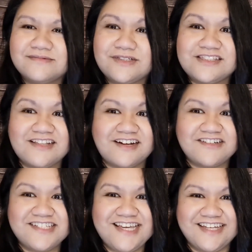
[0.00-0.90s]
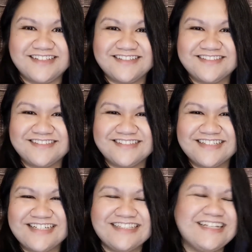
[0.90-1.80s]
What's letter D?
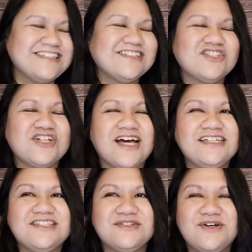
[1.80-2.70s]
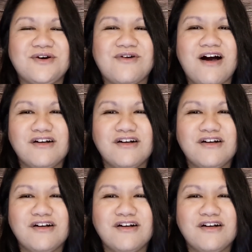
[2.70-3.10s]
Let's try to go